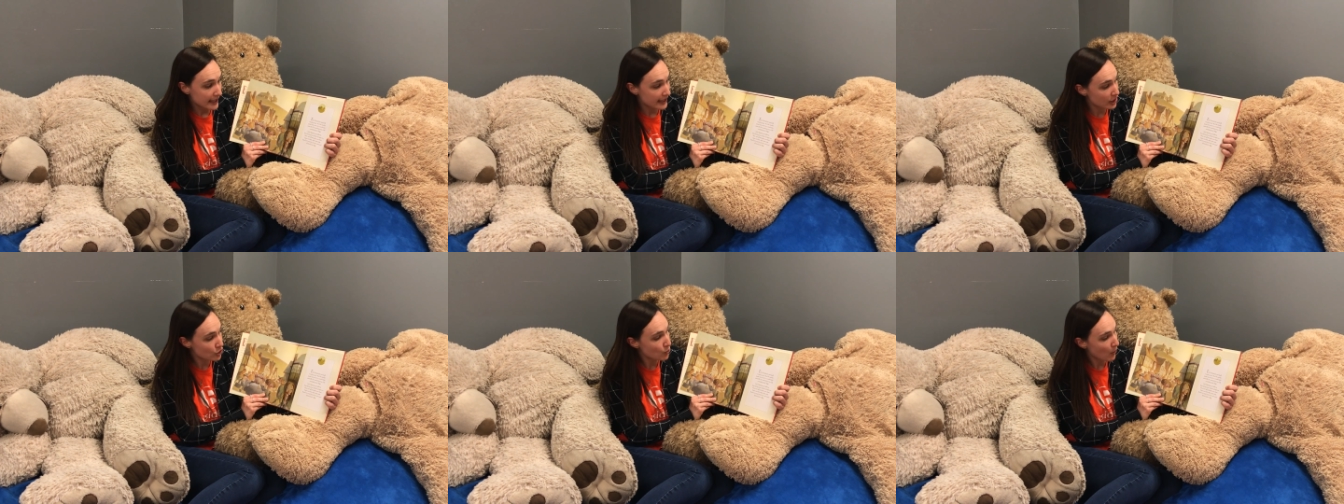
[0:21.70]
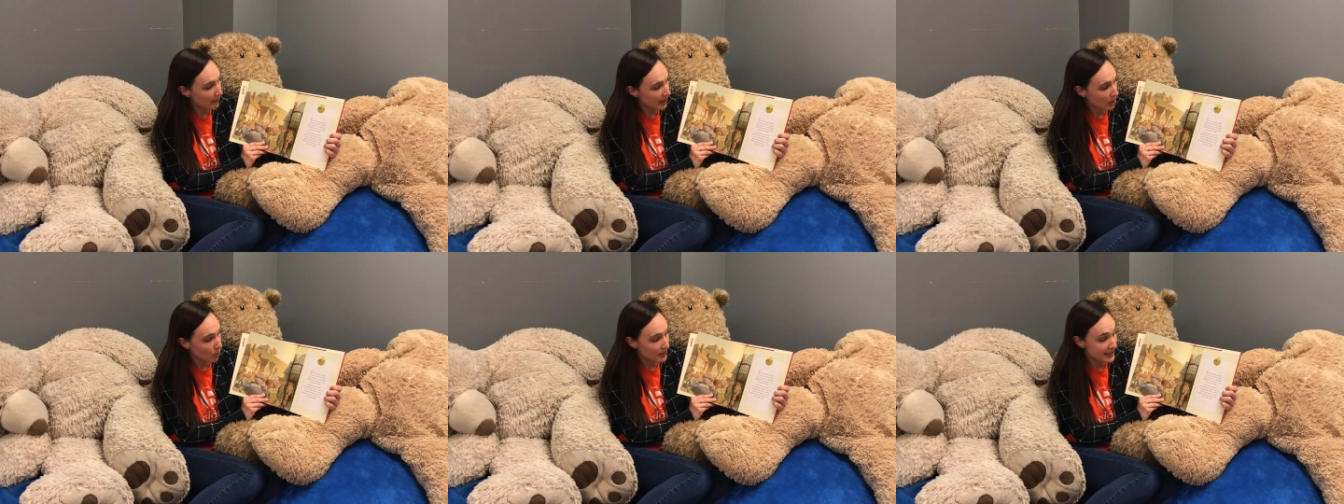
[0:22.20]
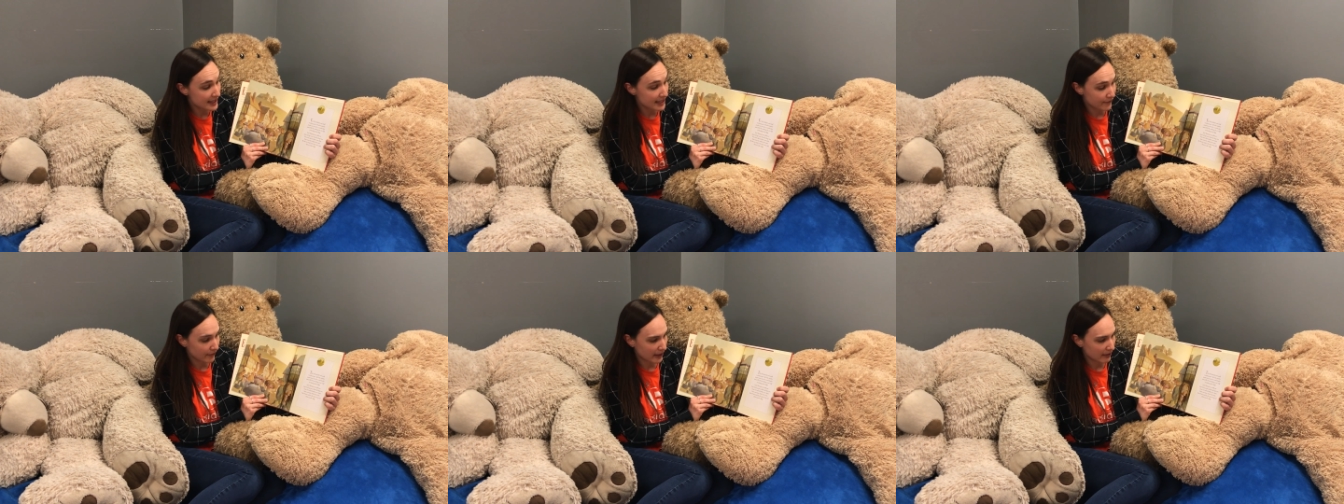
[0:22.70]
Each Wemmick was
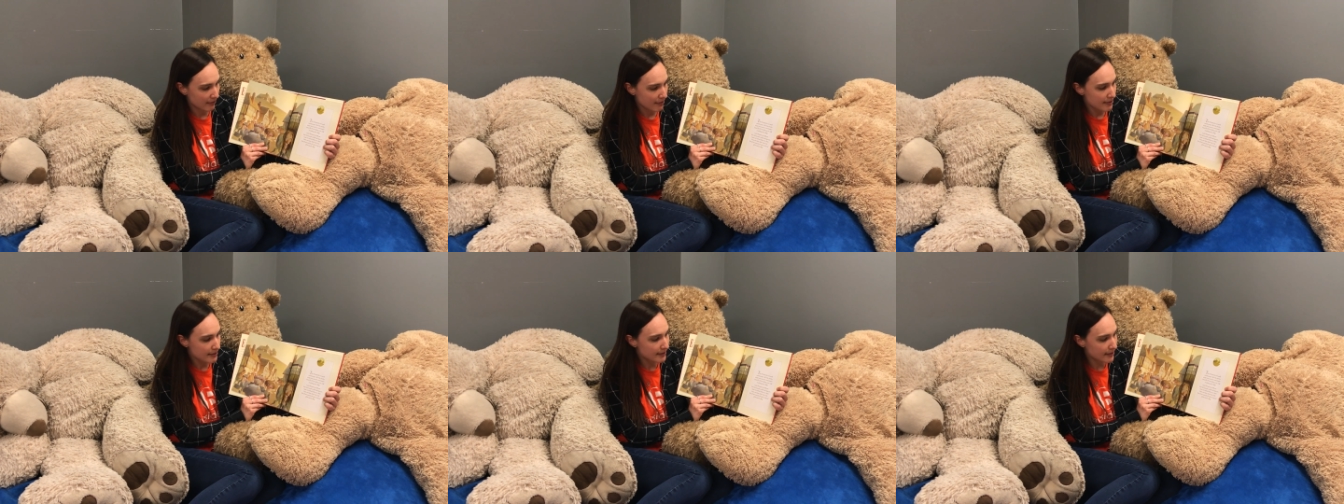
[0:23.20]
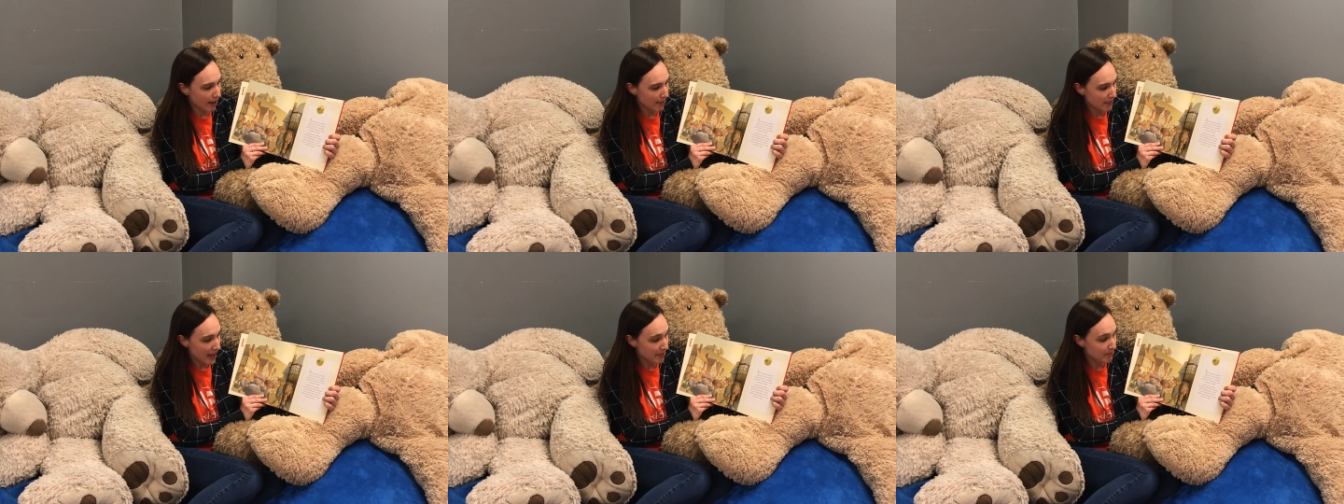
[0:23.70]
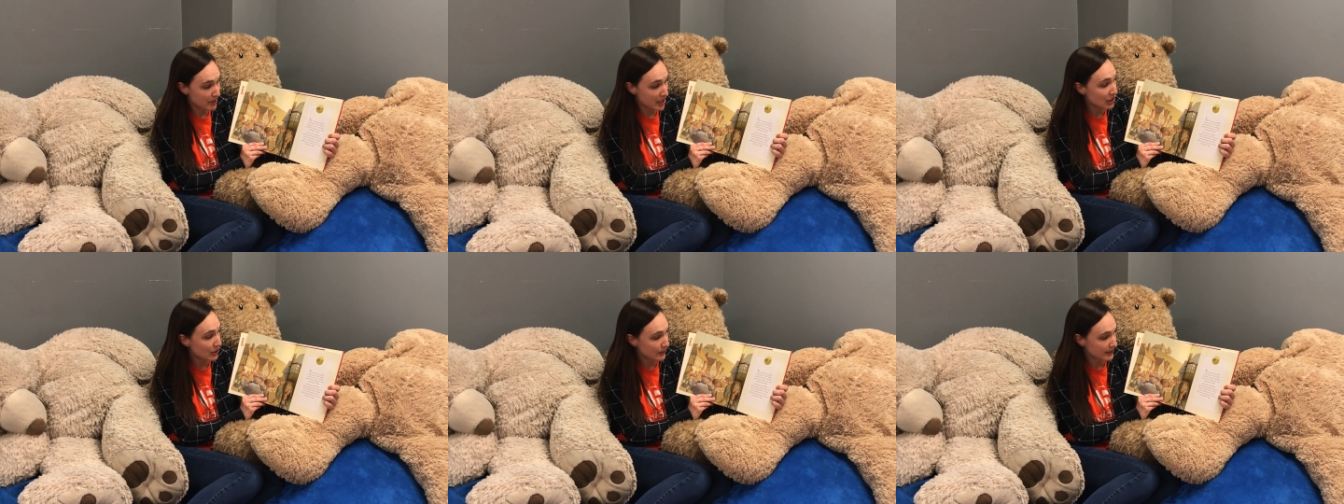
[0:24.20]
different. Some had
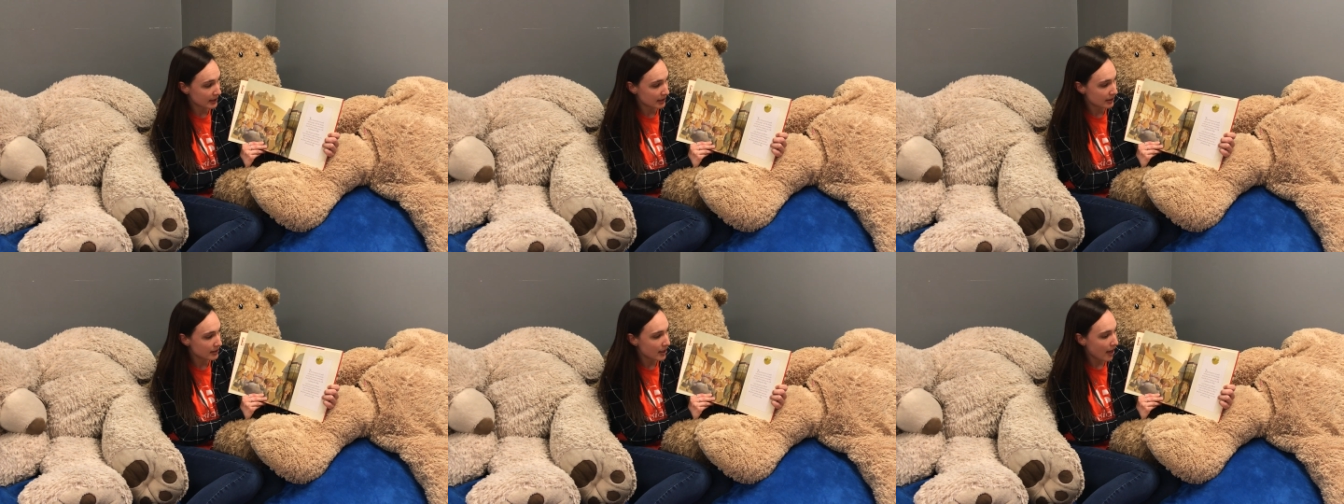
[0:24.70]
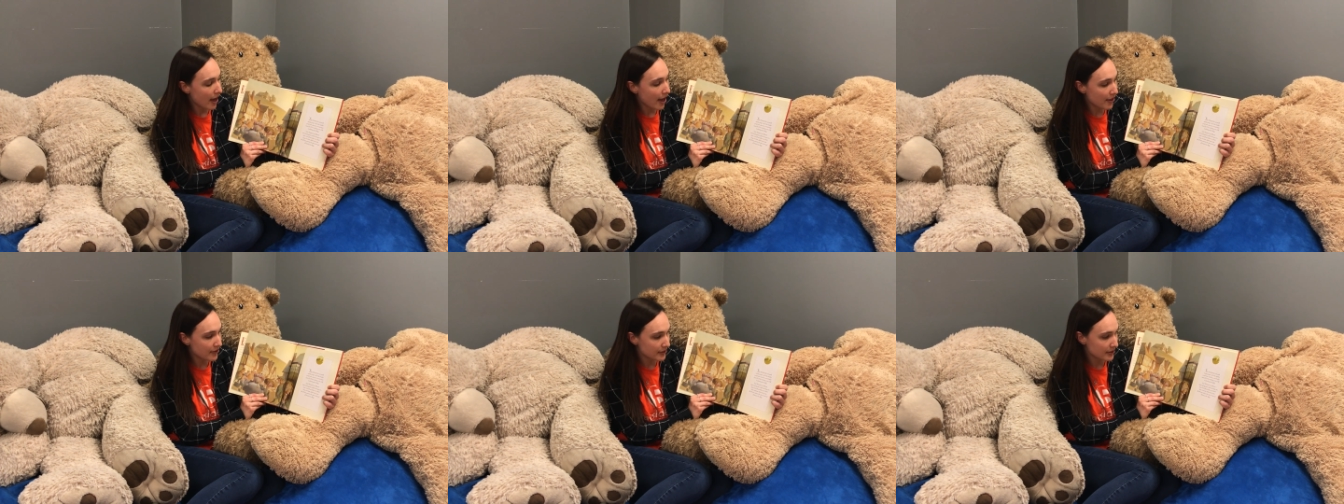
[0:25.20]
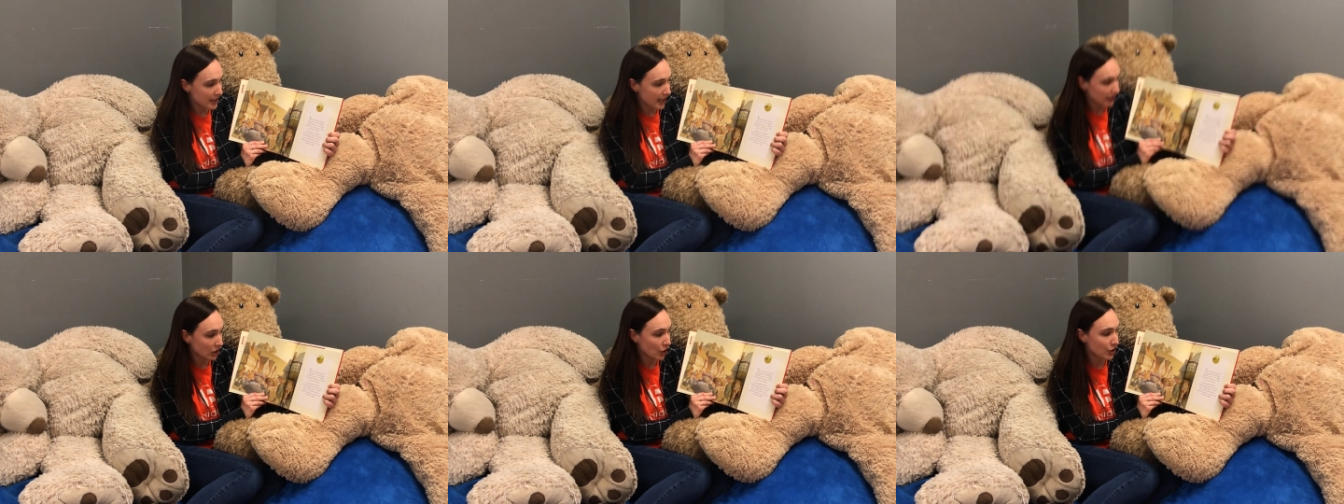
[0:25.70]
big noses, others
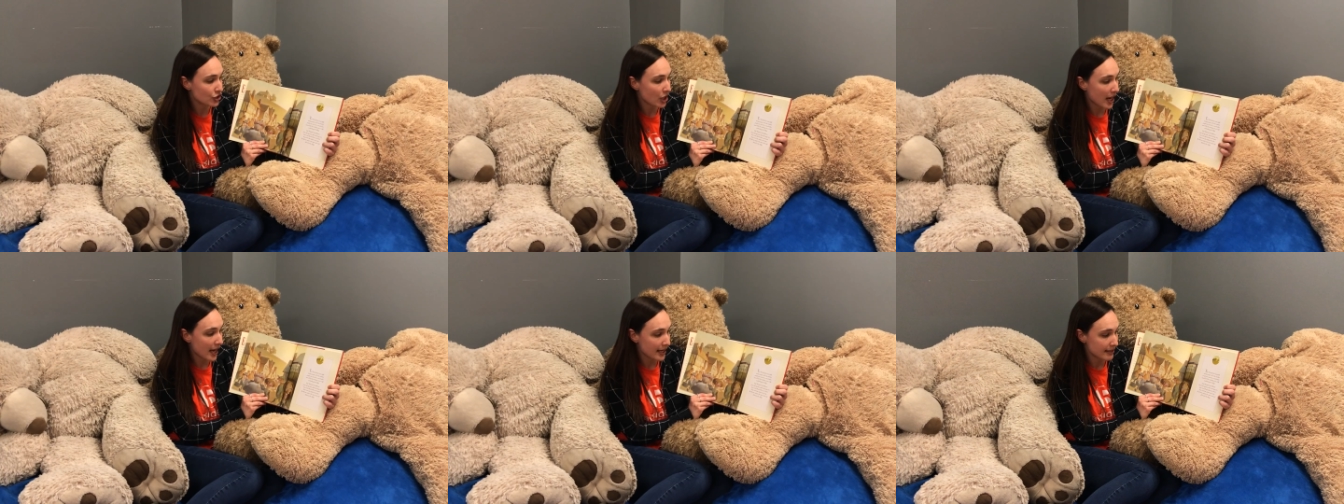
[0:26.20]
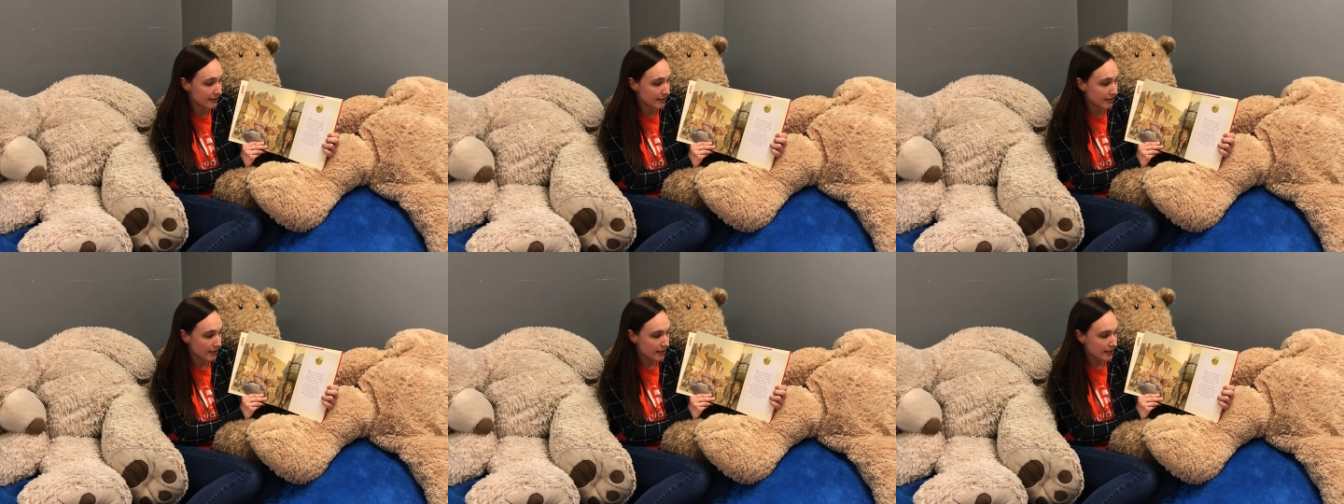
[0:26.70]
had large eyes.